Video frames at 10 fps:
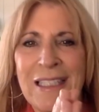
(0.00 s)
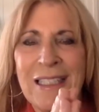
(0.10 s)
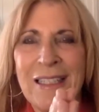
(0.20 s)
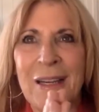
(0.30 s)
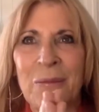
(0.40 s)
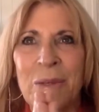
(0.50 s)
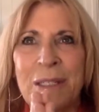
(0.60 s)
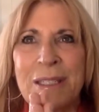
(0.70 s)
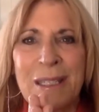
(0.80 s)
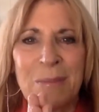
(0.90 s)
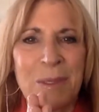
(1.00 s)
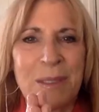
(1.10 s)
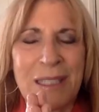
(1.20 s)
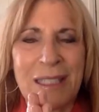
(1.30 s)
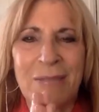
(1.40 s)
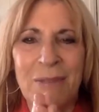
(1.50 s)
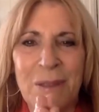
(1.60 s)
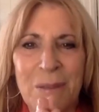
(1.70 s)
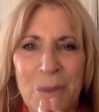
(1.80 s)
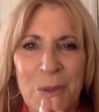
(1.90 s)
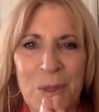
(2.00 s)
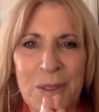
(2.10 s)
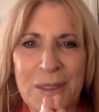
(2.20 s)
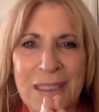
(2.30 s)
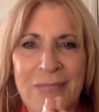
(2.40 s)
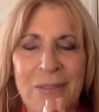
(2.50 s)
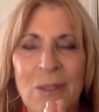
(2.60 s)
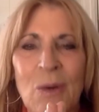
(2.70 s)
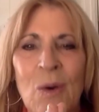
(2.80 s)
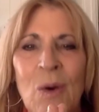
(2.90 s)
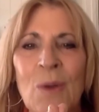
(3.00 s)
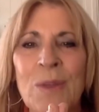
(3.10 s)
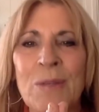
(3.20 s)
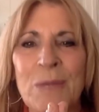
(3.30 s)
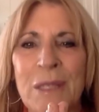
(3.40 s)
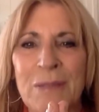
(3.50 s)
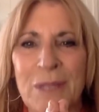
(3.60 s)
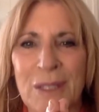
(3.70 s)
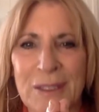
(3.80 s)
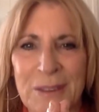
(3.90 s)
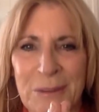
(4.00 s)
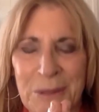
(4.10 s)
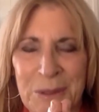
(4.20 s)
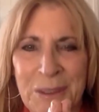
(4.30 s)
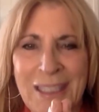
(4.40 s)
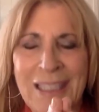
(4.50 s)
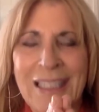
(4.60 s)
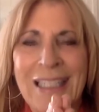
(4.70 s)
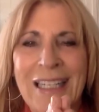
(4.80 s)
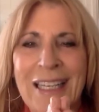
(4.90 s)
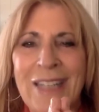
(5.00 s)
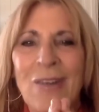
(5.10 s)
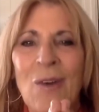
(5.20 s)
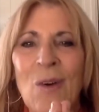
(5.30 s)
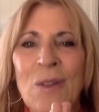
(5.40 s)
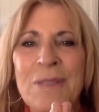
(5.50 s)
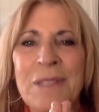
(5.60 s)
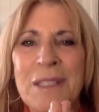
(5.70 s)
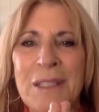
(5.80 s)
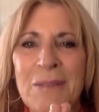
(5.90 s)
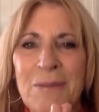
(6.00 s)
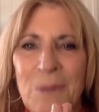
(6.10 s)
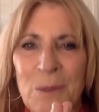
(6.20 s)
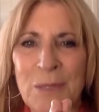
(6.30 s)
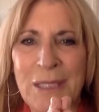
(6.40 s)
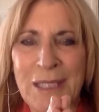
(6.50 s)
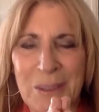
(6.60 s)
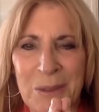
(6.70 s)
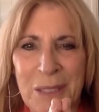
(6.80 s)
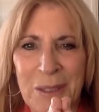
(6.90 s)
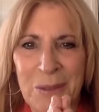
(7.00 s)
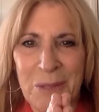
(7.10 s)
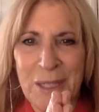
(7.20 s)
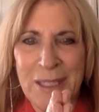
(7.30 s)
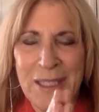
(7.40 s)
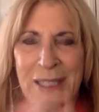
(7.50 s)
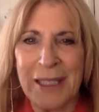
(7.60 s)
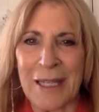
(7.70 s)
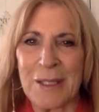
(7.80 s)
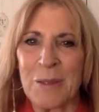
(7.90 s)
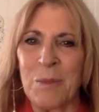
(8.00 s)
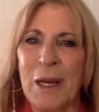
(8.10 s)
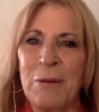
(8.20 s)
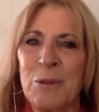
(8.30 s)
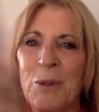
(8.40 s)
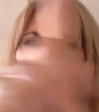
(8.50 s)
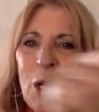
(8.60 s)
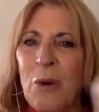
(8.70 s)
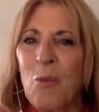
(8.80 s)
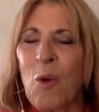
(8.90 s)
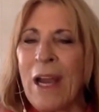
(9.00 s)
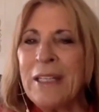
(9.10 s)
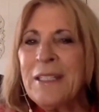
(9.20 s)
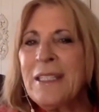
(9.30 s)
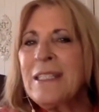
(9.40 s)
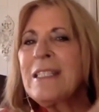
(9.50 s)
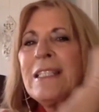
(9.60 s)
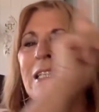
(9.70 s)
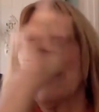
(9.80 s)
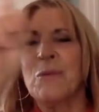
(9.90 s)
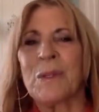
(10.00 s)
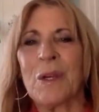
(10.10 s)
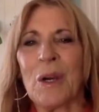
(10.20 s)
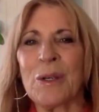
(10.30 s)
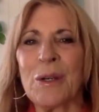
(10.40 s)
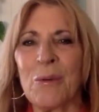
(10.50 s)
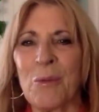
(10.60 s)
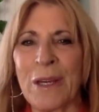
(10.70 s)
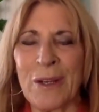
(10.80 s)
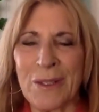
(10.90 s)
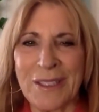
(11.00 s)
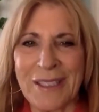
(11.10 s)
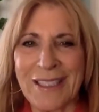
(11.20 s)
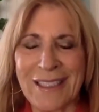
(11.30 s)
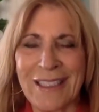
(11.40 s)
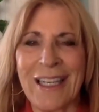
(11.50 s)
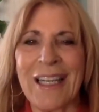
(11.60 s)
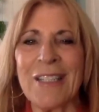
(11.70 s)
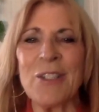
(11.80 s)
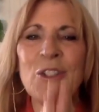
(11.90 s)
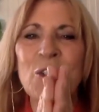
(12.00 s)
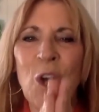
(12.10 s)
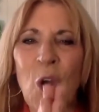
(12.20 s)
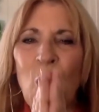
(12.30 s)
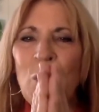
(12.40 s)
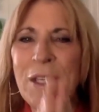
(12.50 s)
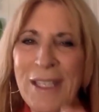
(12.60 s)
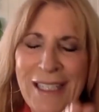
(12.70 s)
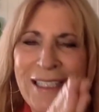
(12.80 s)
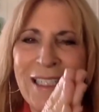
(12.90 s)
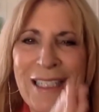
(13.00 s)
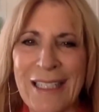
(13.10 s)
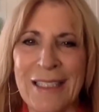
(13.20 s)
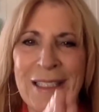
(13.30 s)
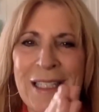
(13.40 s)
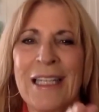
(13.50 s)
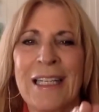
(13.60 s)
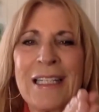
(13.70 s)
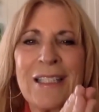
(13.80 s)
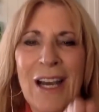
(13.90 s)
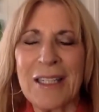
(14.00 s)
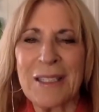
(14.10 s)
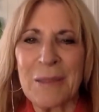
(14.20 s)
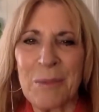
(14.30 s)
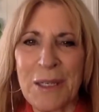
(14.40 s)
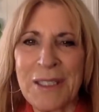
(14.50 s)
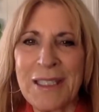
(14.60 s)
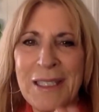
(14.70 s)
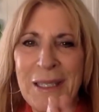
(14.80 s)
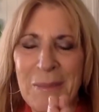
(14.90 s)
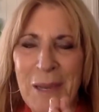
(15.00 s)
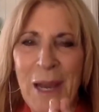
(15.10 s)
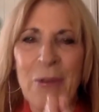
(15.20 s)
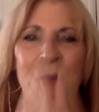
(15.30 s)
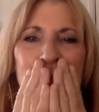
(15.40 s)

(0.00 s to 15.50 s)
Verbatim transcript: that we deepen even more, given all that we have gone through. And all of it is unfolding in greater ways as that spiral widens with our awareness. And so it is. God is the presence and the power